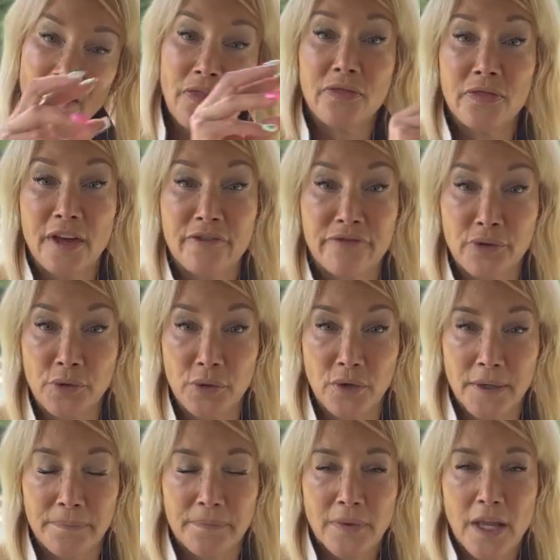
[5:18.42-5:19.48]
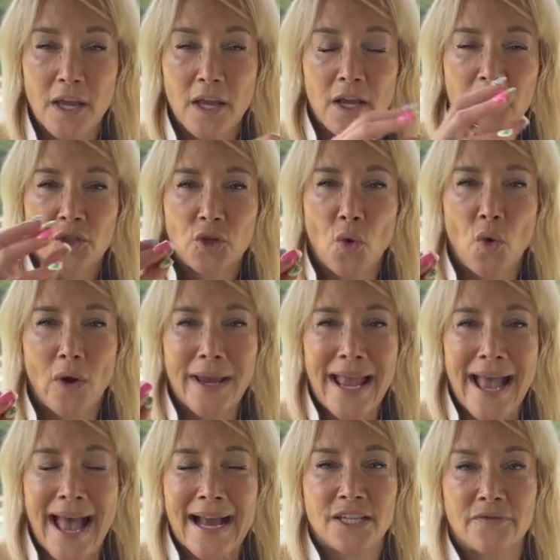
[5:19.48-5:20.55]
than food. Toy
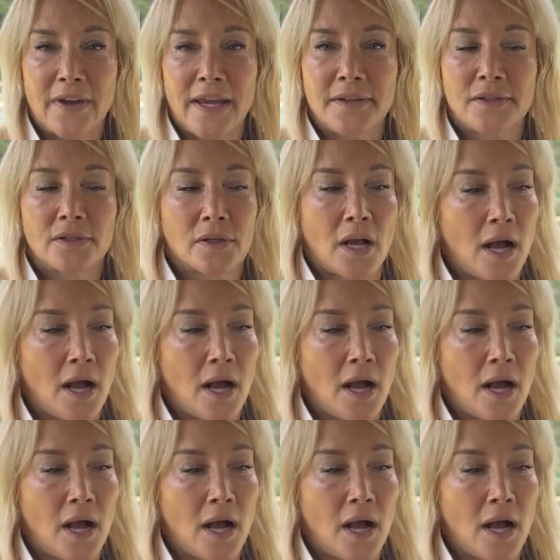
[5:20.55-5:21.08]
activates,